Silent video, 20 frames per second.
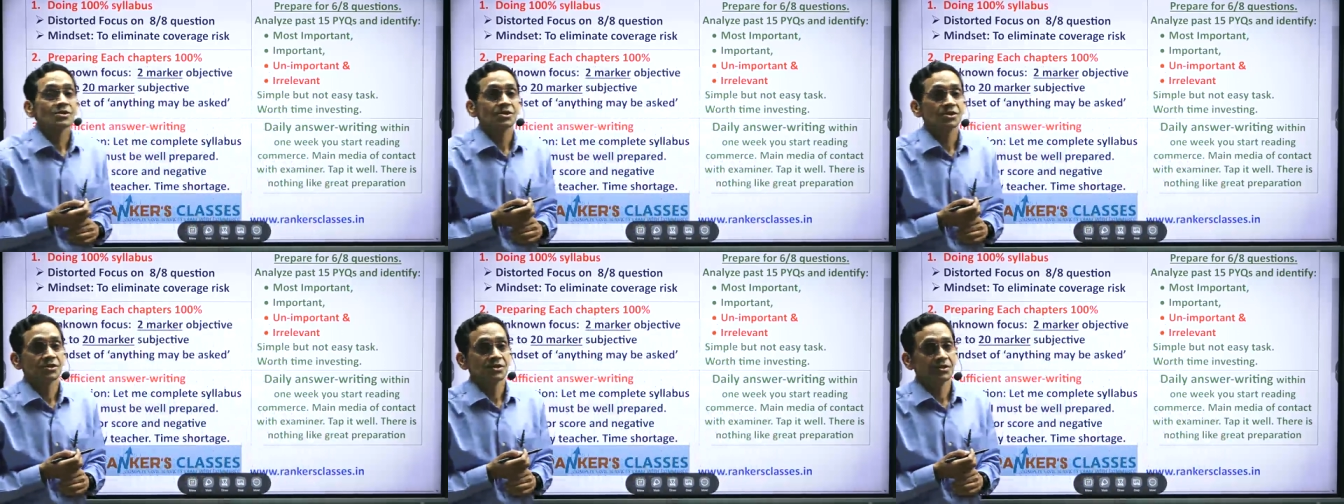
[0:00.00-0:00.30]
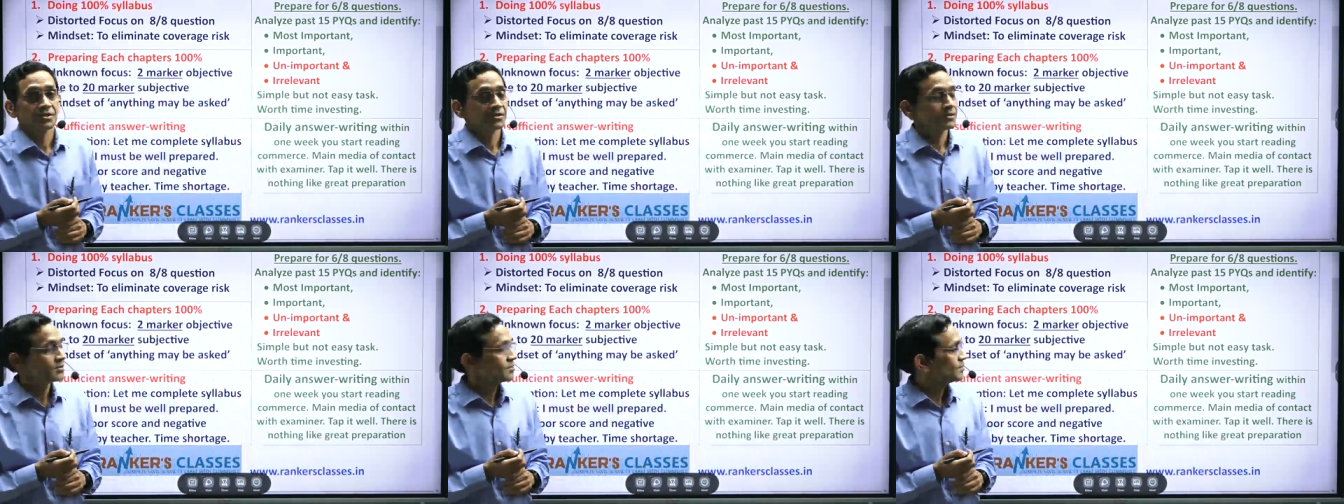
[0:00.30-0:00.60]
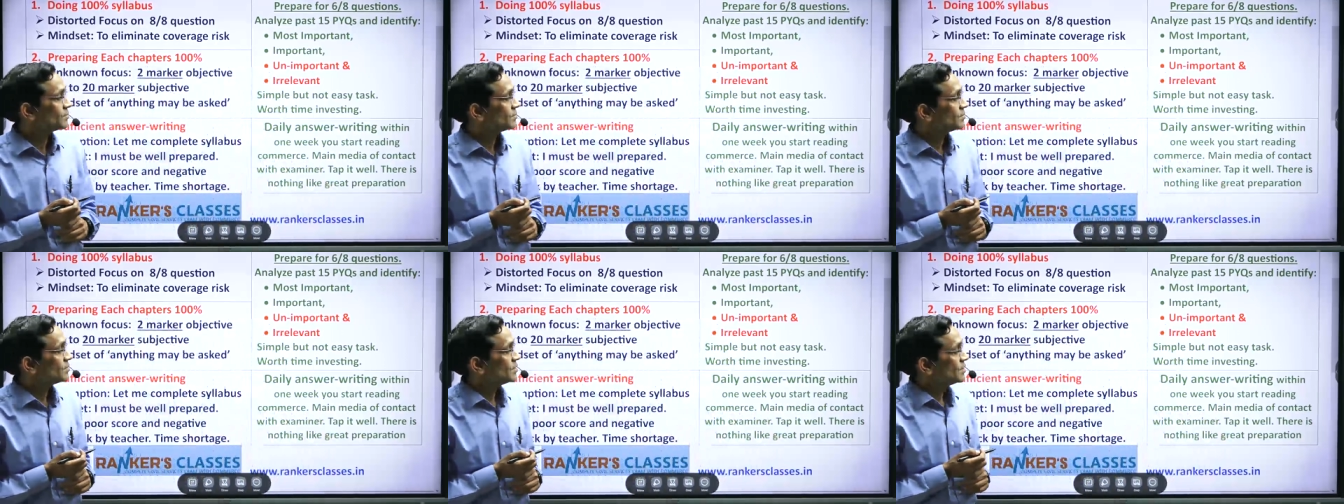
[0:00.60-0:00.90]
sheet
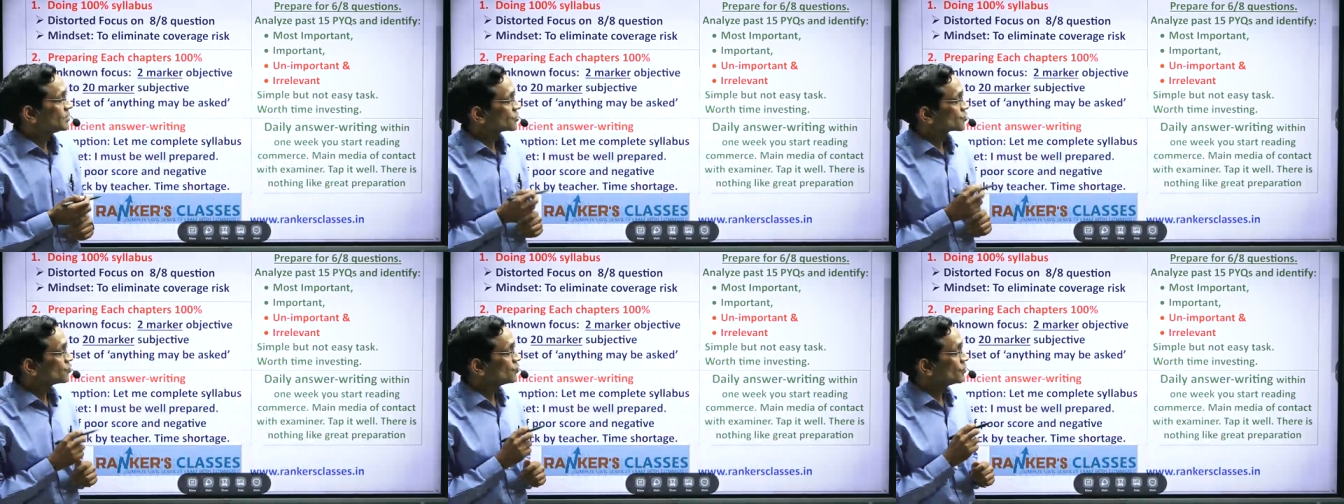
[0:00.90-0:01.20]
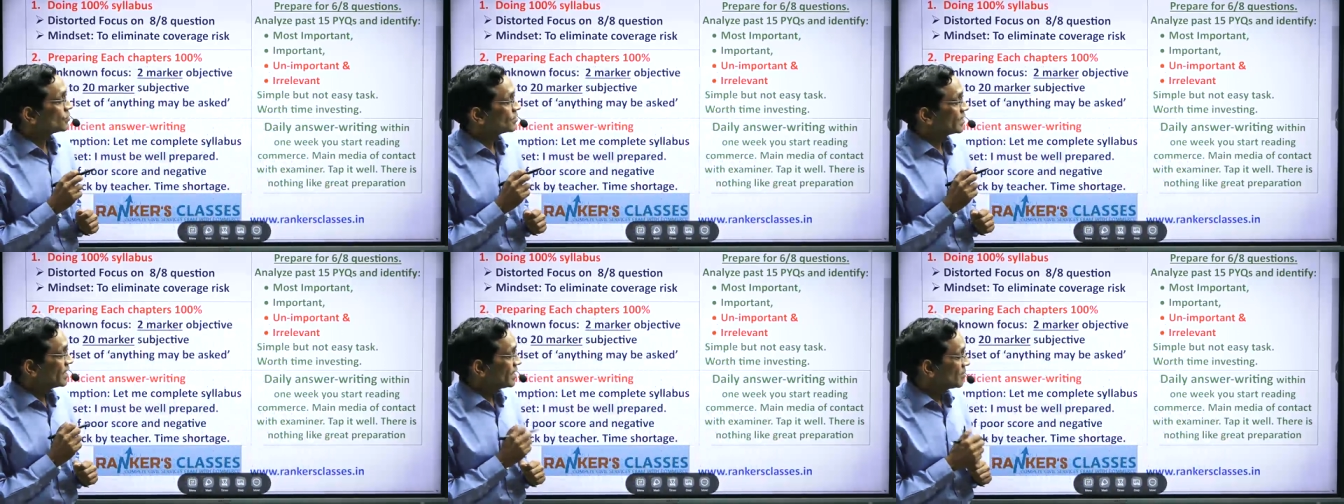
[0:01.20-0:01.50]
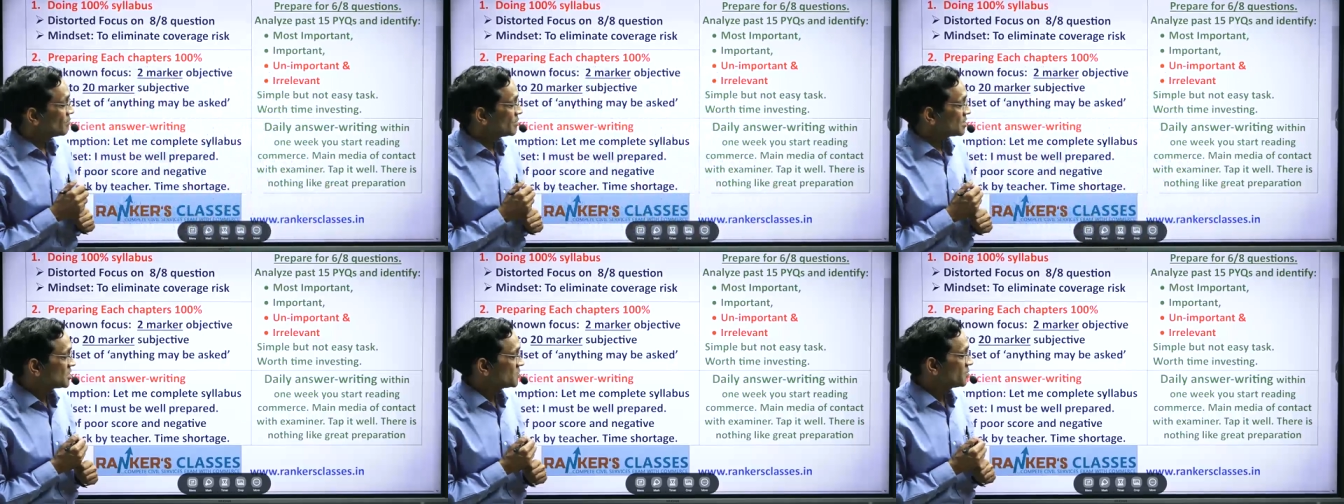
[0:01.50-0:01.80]
so that
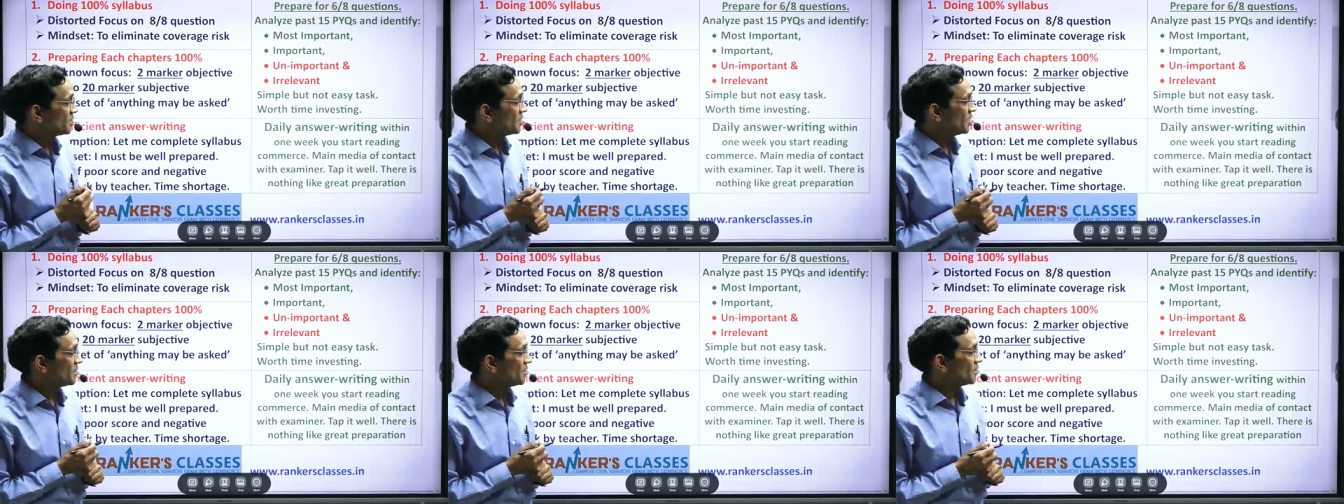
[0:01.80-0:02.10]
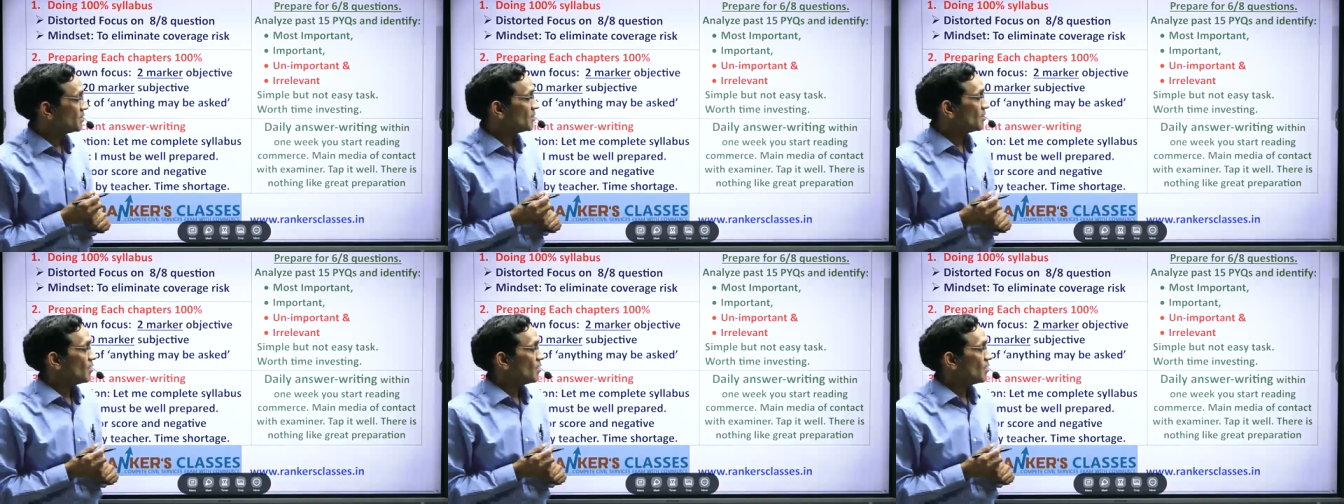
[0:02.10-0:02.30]
must be done